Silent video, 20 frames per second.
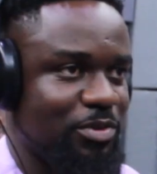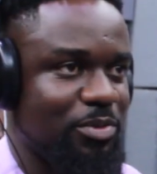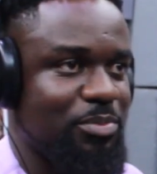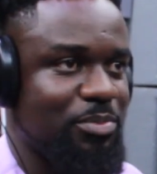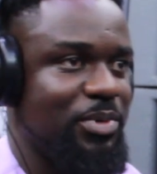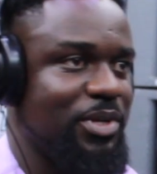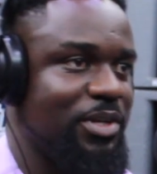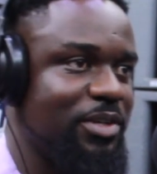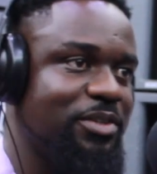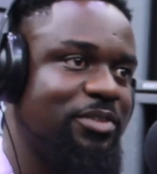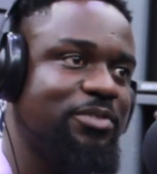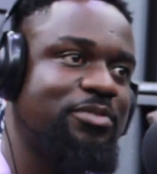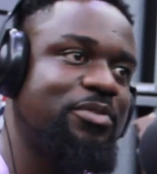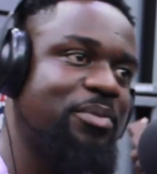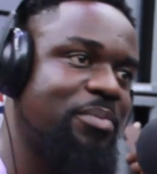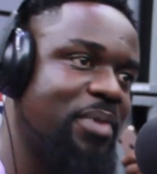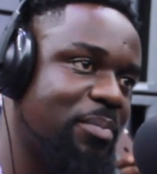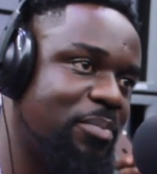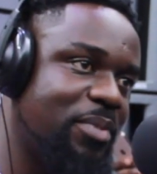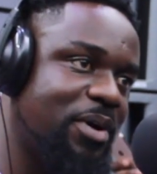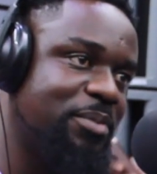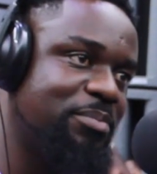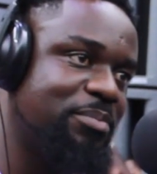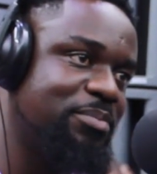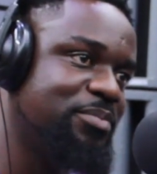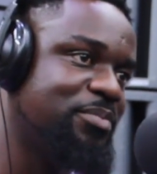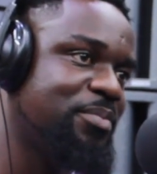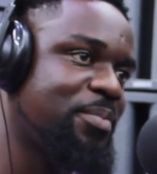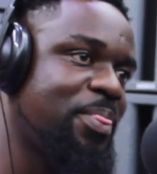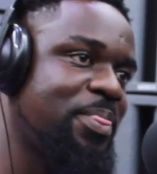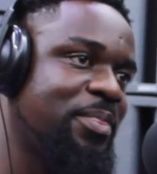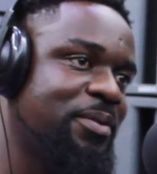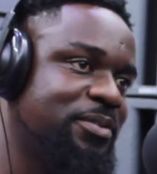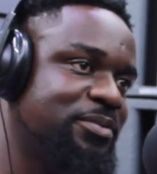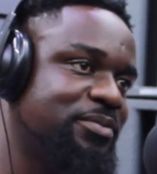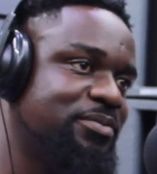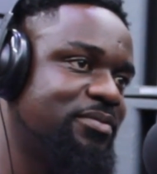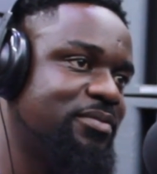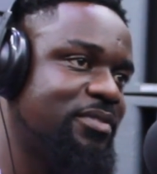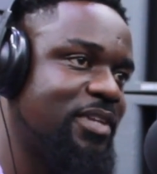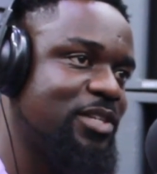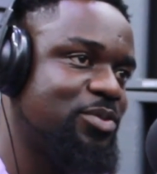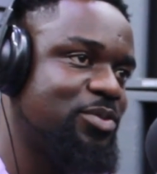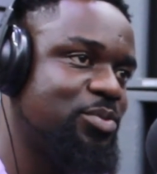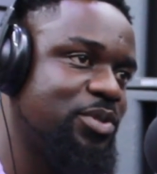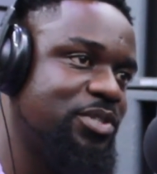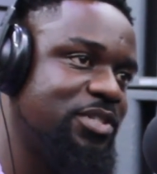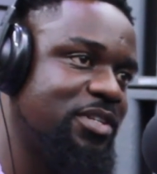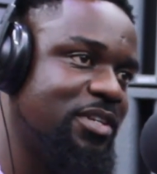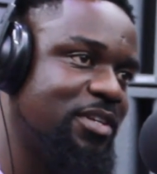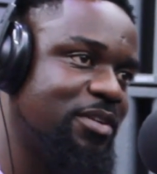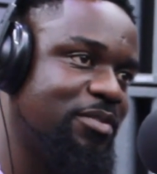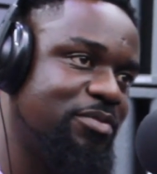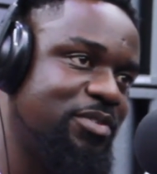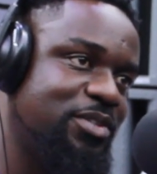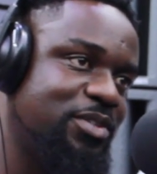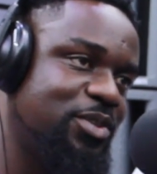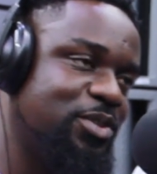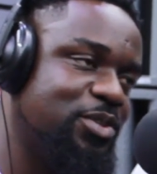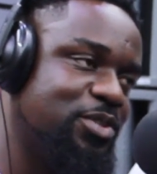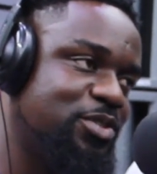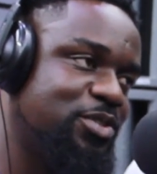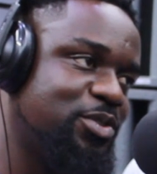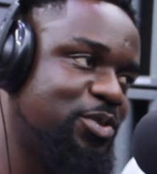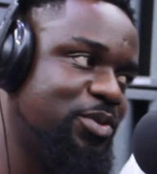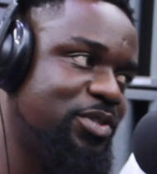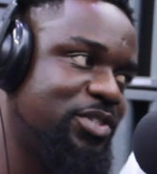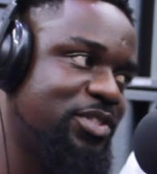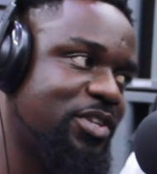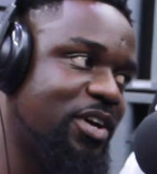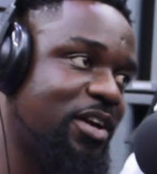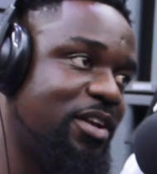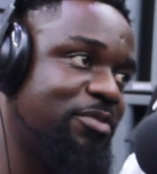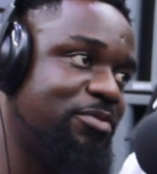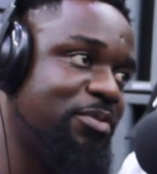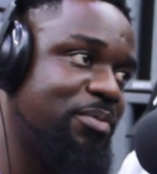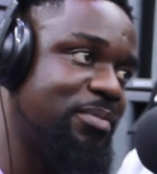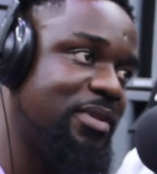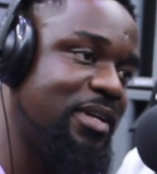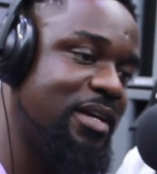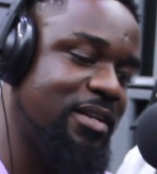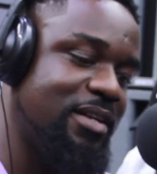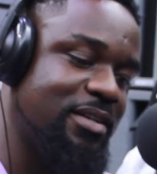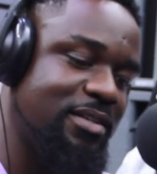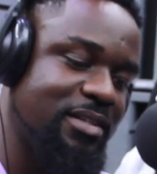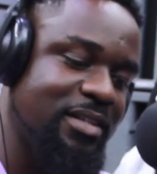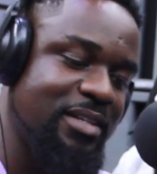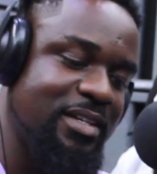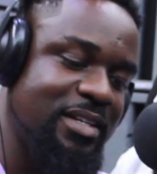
for me, for my mom. That's where she lived. You know, so we started from then.